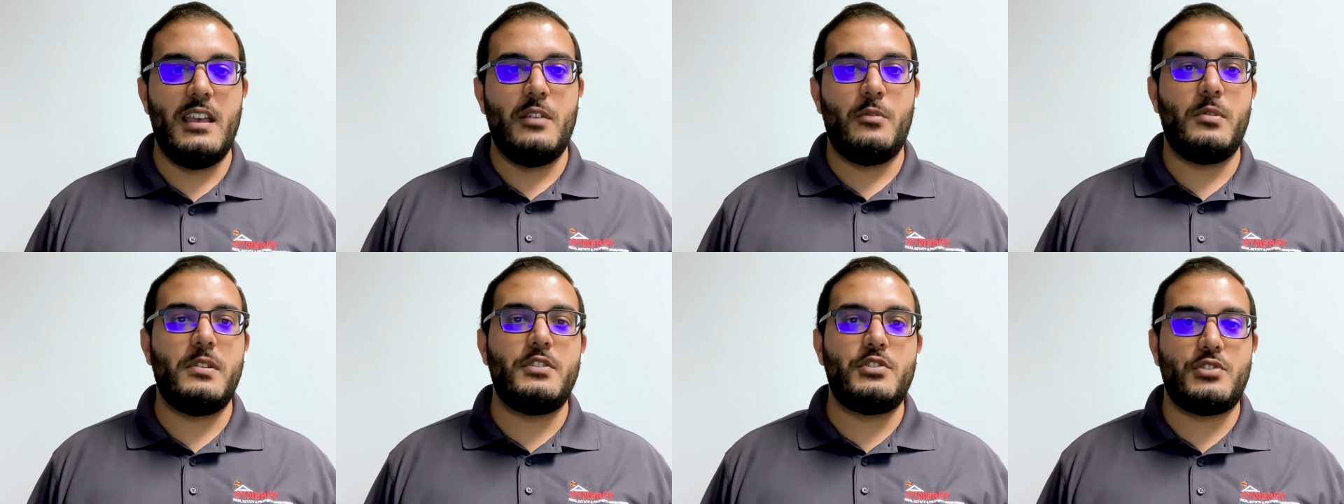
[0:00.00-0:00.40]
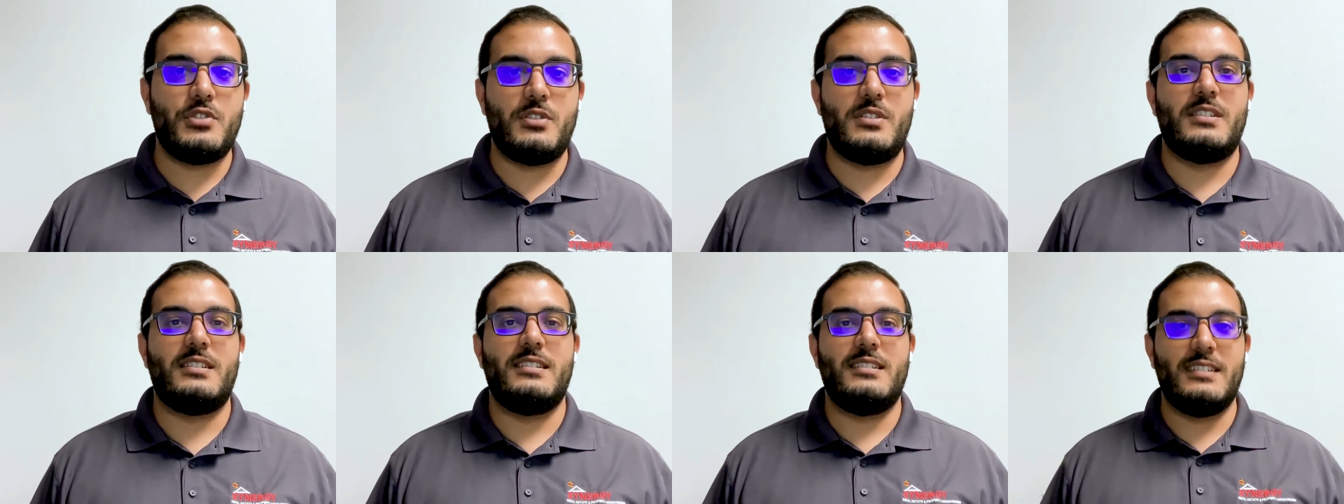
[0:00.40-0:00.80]
We
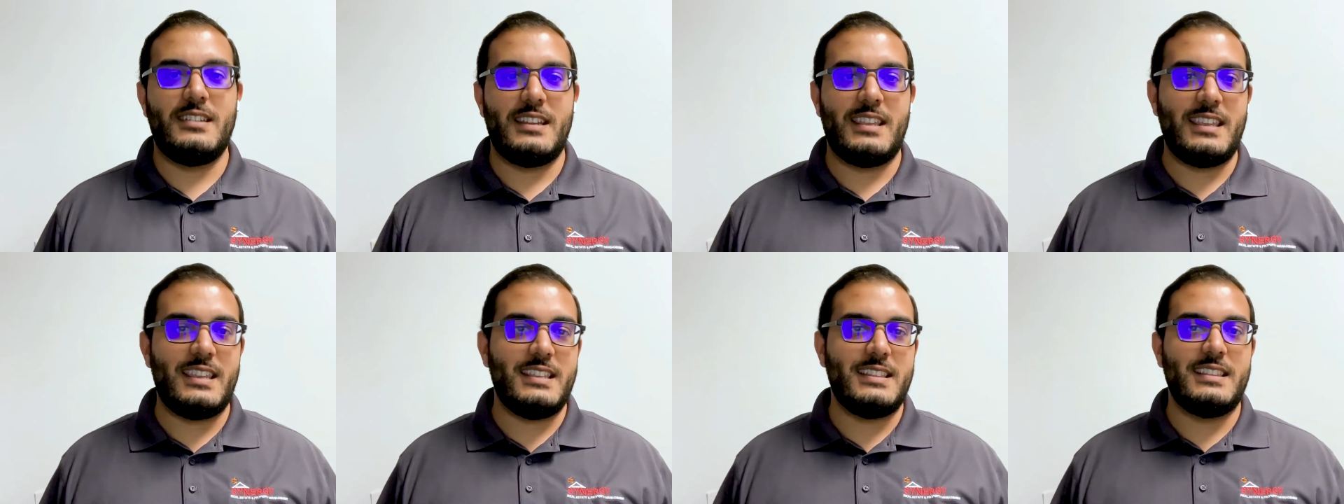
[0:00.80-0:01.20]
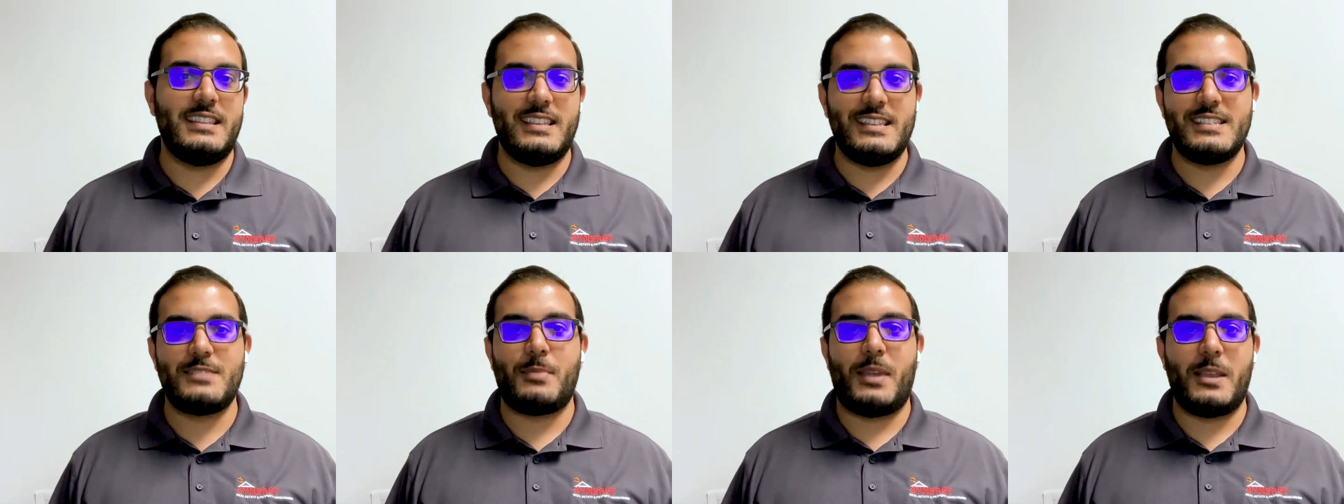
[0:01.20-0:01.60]
shouldn't need
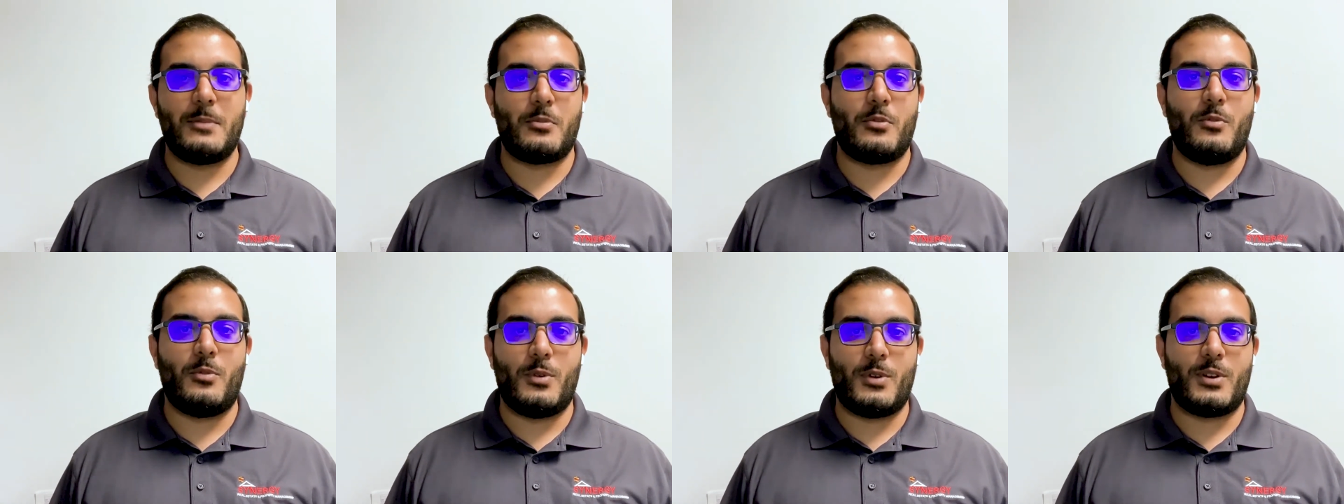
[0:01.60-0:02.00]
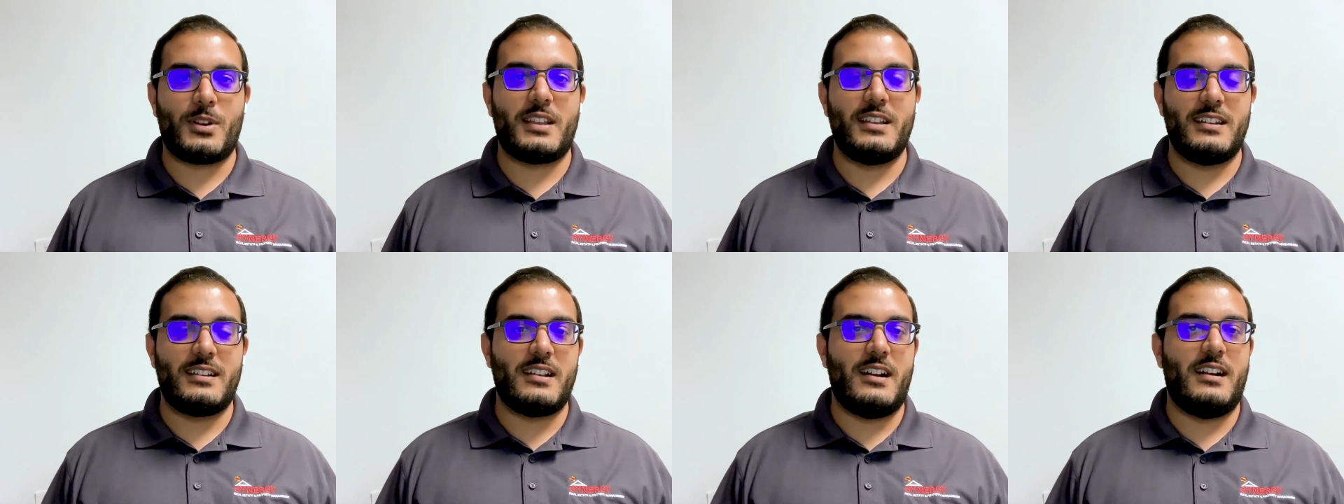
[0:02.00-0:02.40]
these paperwork
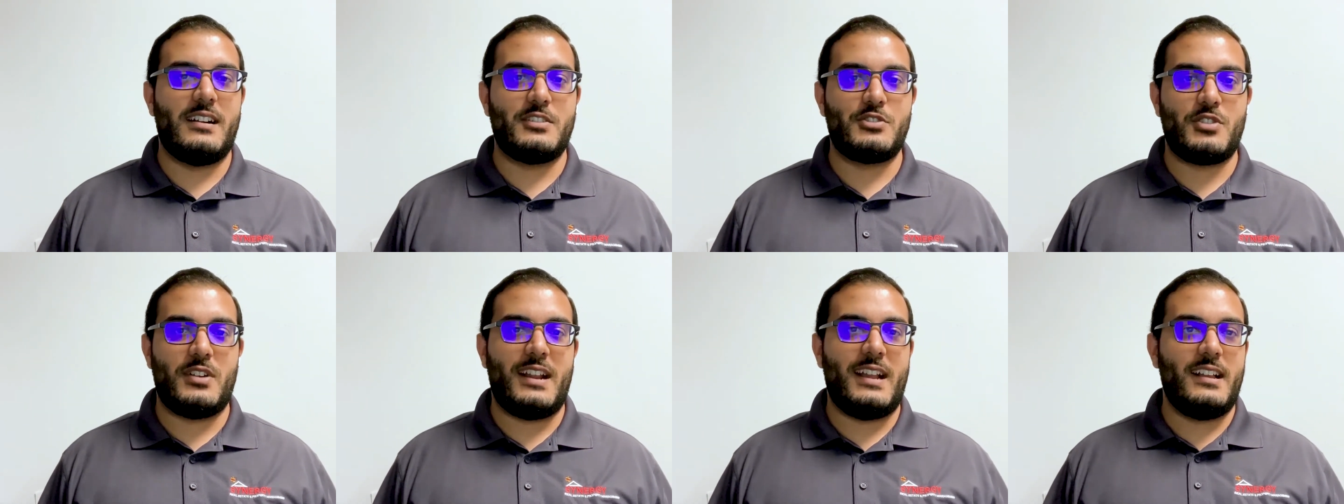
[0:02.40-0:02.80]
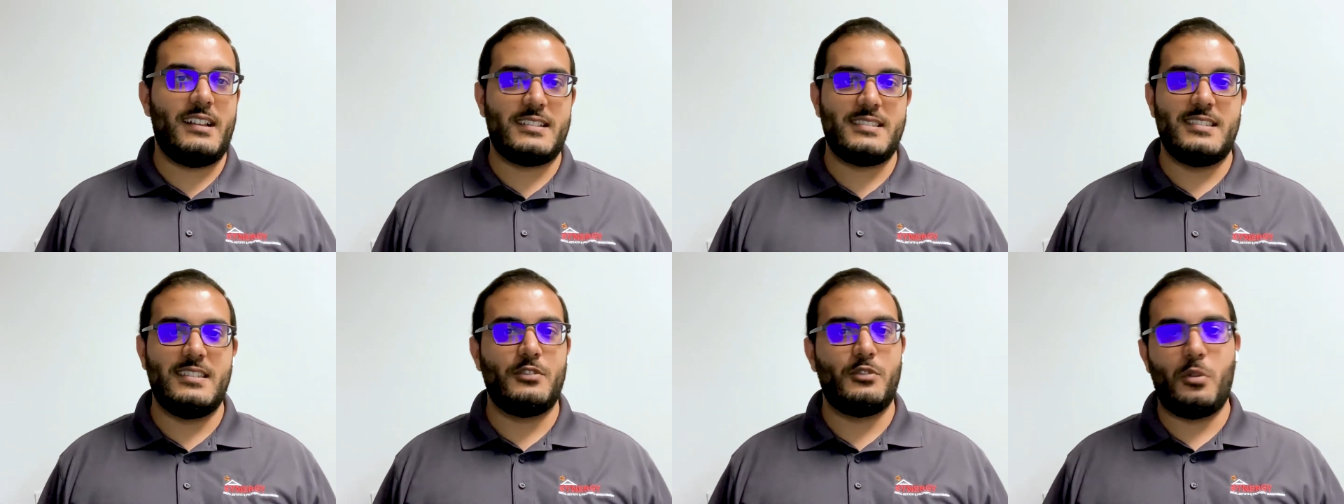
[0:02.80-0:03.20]
and
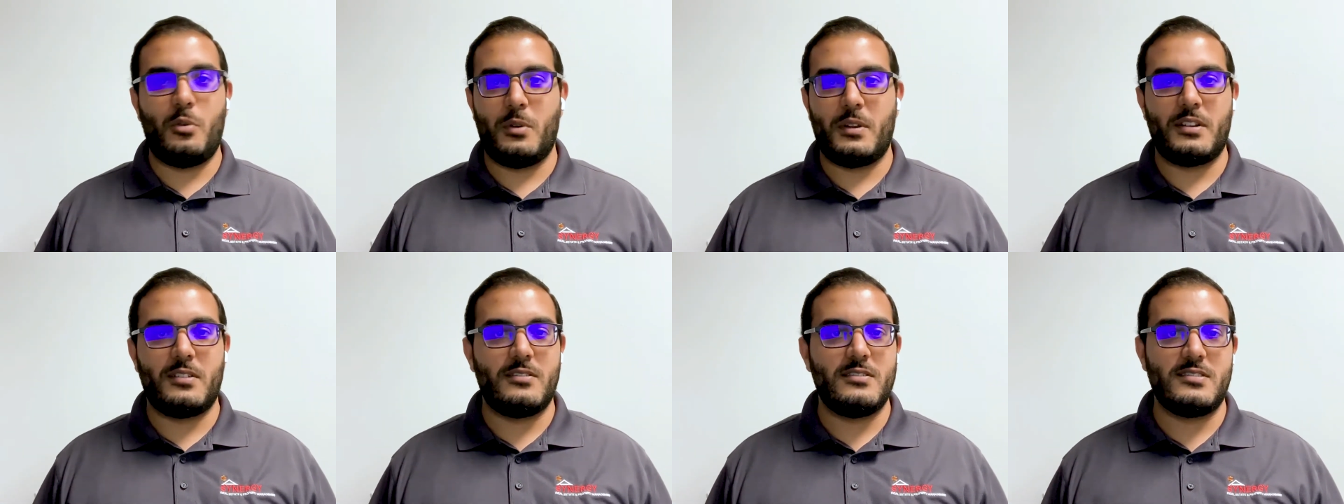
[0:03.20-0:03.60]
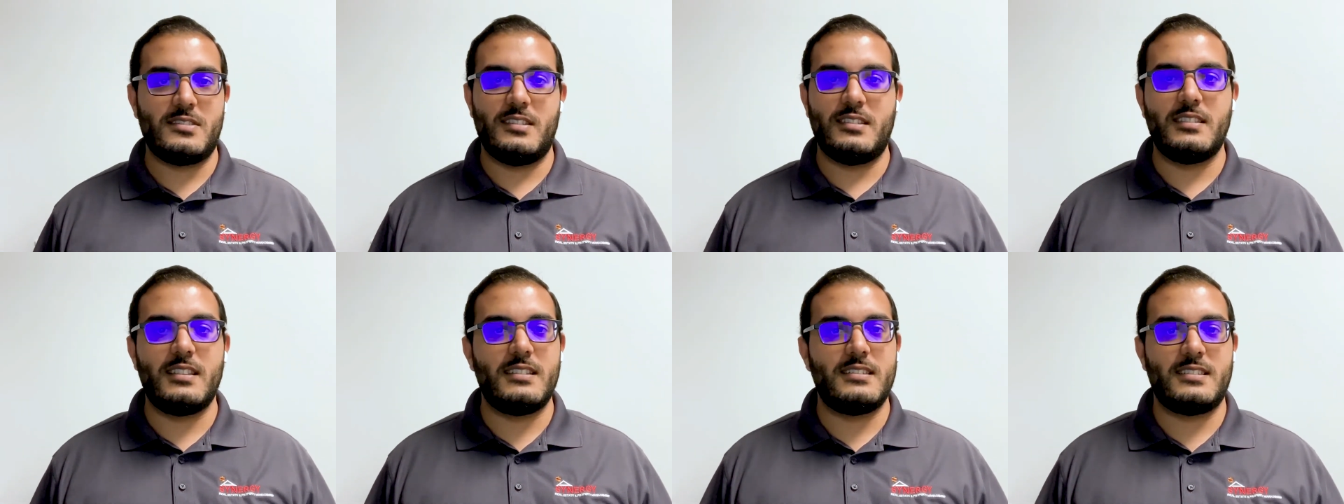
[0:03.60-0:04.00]
contracts and lawyers
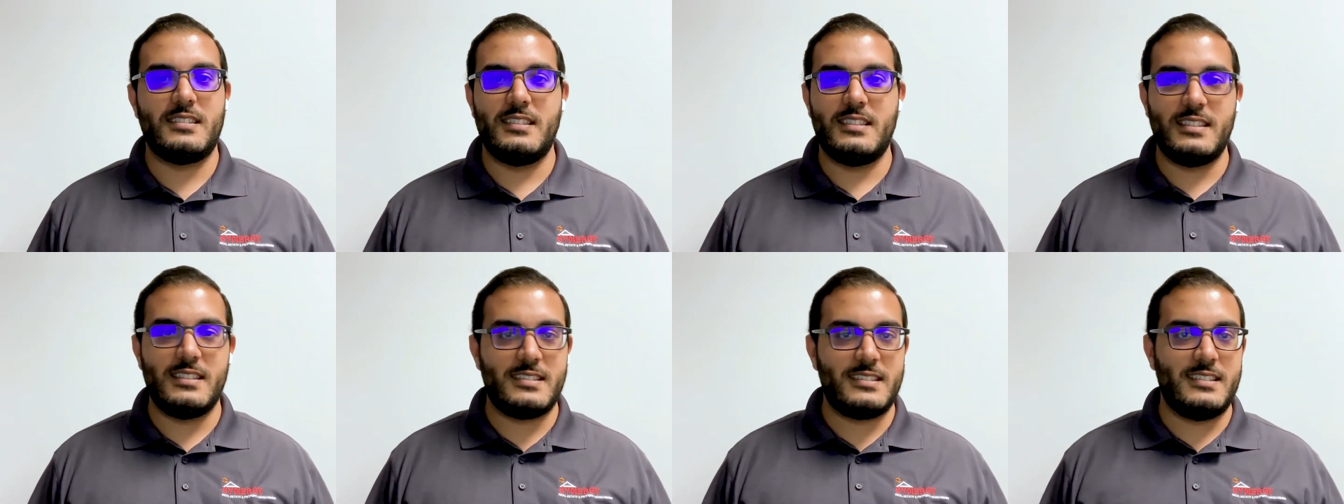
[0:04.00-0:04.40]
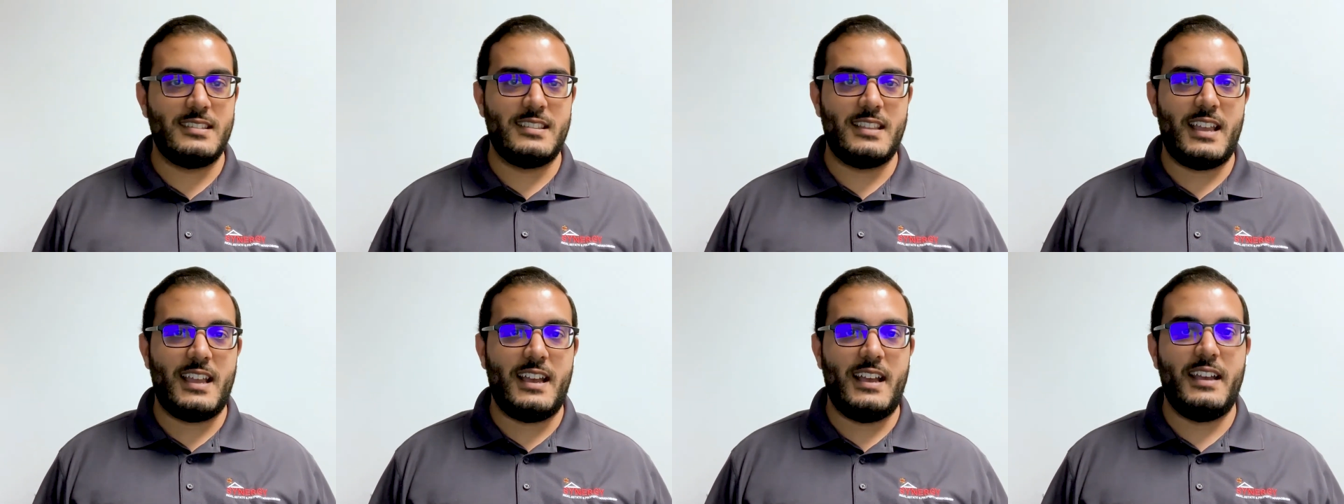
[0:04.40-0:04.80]
and this and this
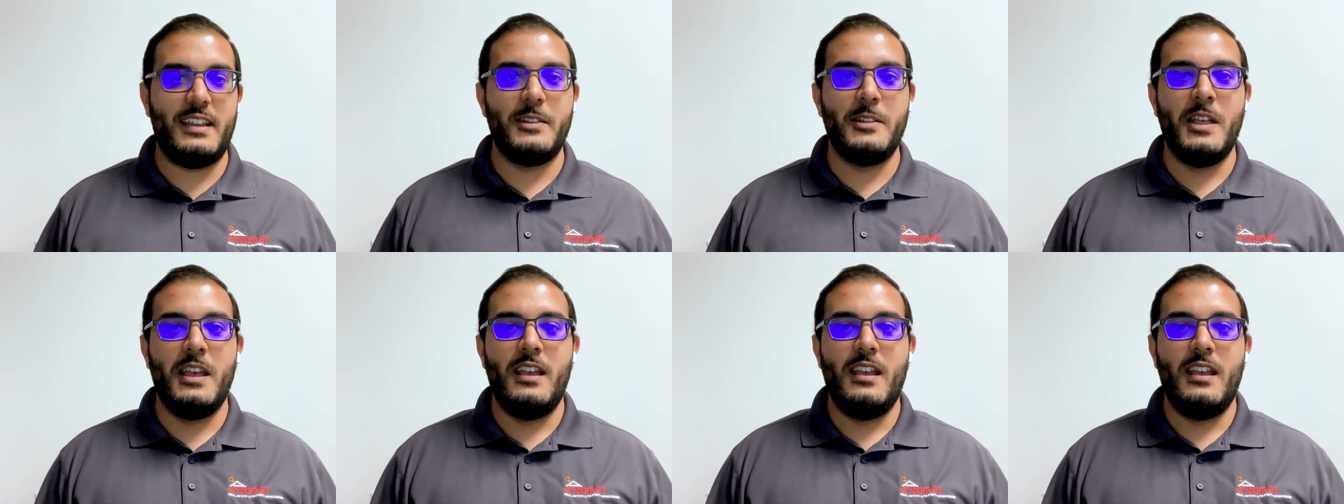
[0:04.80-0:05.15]
and that.